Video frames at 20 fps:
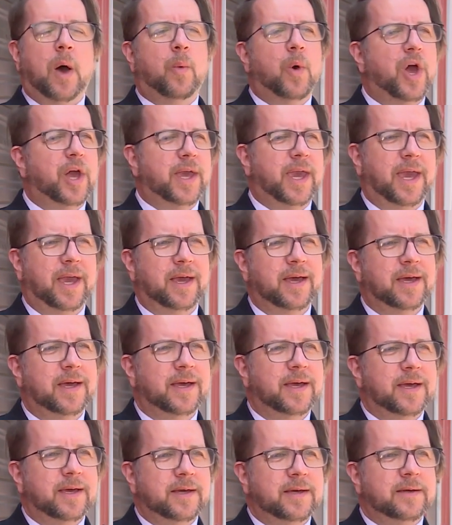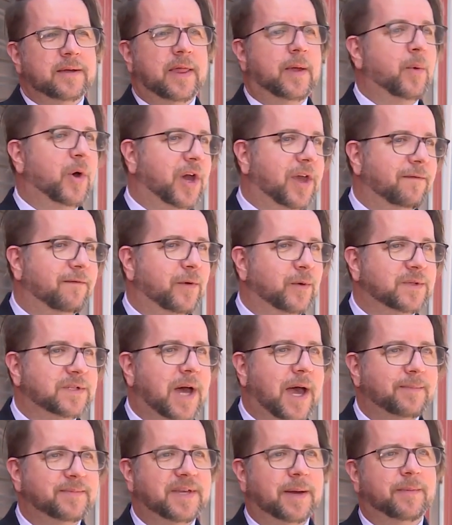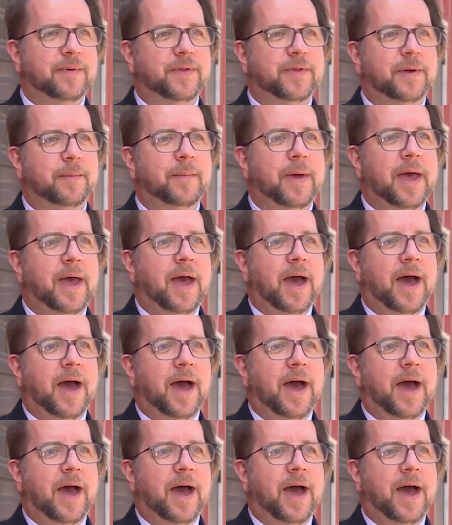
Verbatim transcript: are working and they're working full time, some of them.